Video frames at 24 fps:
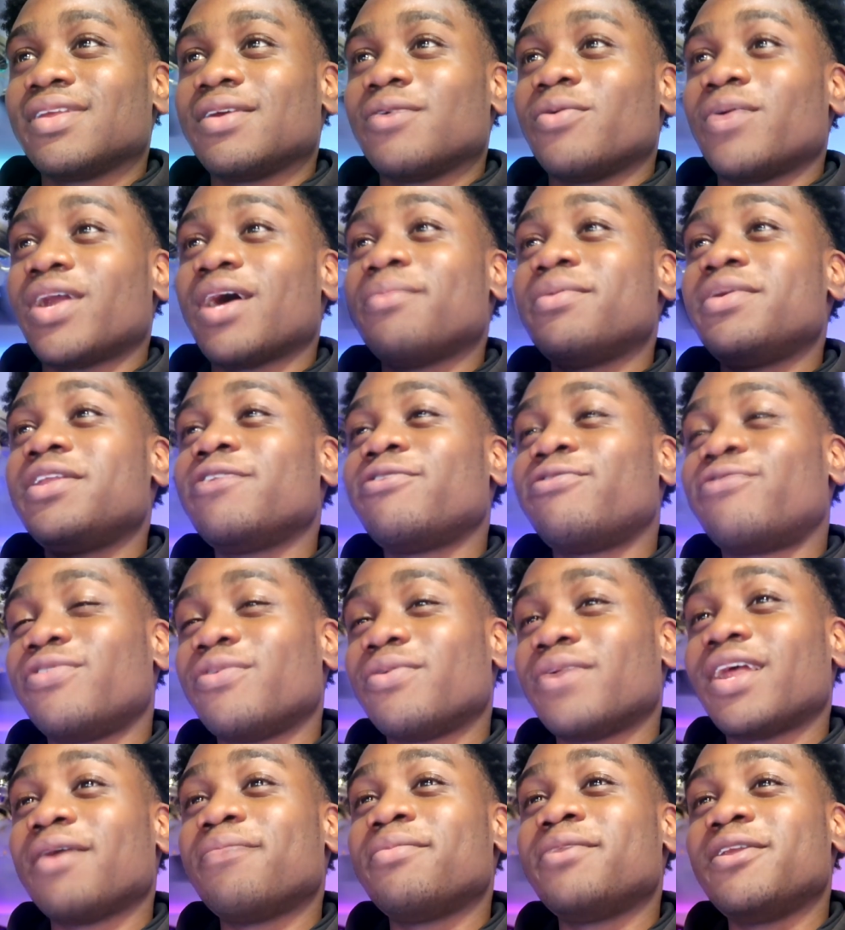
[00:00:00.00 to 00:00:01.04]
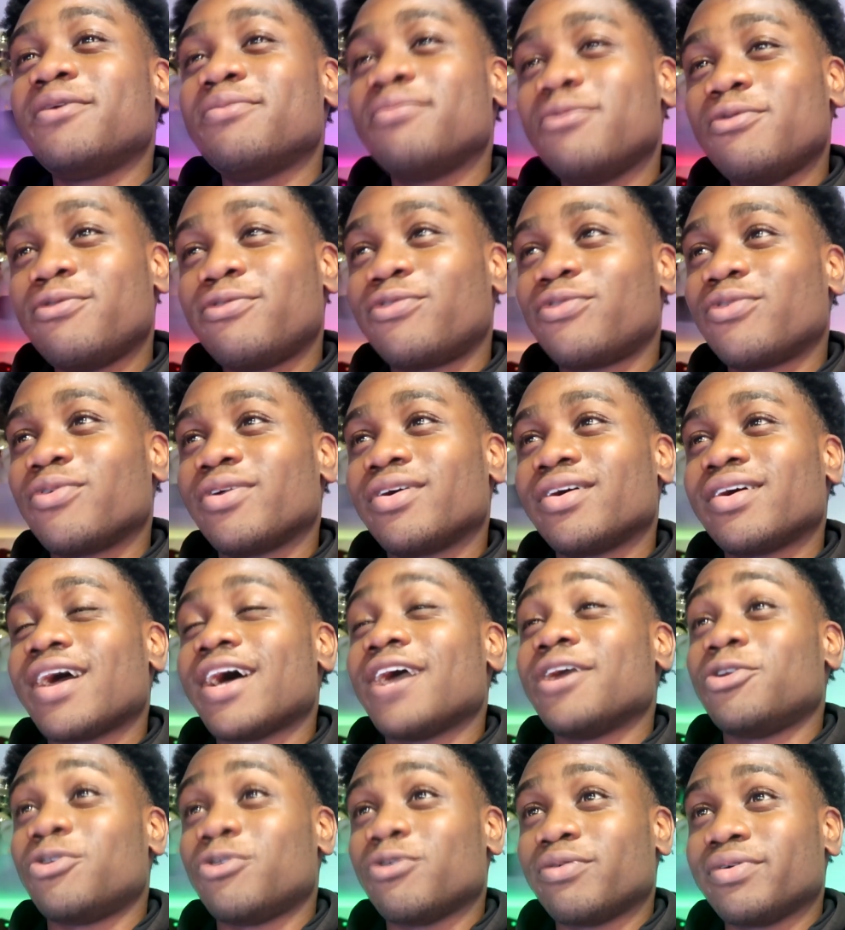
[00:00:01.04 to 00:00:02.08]
When I'm in the when I'm in the mood for it,
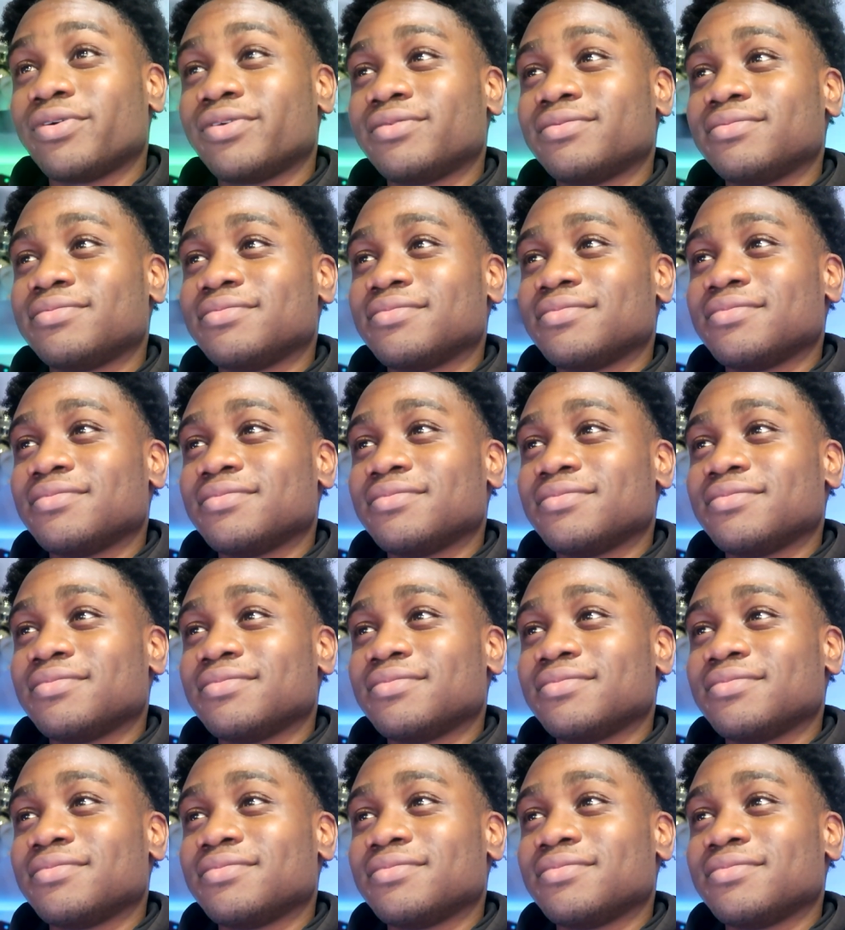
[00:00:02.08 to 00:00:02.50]
I do it.